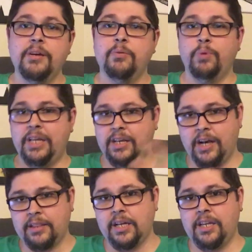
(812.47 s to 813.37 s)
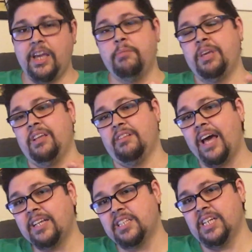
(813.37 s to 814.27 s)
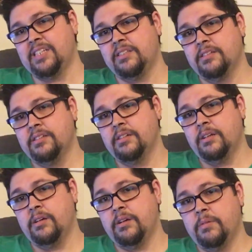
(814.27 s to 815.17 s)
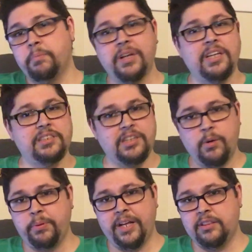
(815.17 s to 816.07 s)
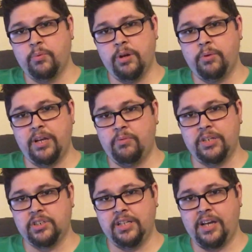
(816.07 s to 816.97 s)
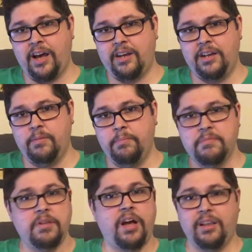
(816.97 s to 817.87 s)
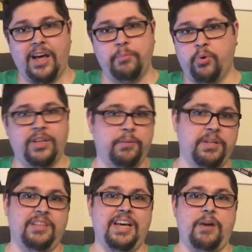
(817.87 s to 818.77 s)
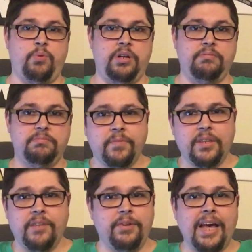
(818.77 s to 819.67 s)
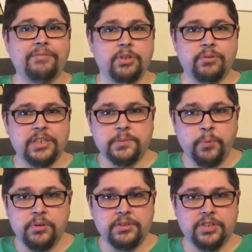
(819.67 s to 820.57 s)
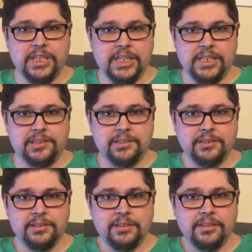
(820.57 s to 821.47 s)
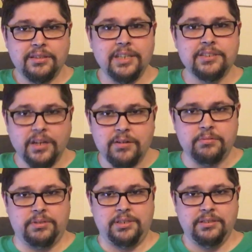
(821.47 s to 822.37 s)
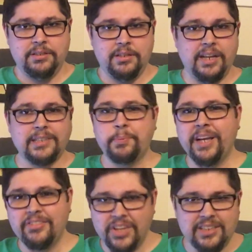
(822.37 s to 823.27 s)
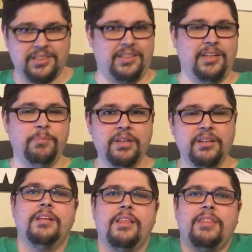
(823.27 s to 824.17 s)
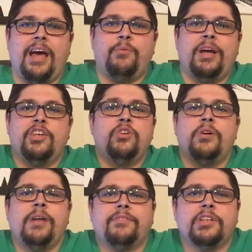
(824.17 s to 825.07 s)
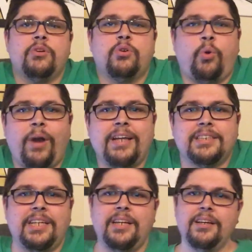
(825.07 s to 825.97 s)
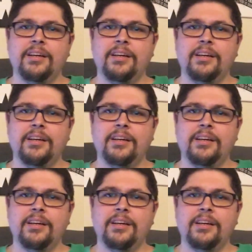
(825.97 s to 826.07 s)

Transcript: when he got that game, he liked it, but he still played the one we had originally gotten him a lot more than he played that one. If you haven't already spoiled your kids, then don't. Explain things to them. That way you don't have to go crazy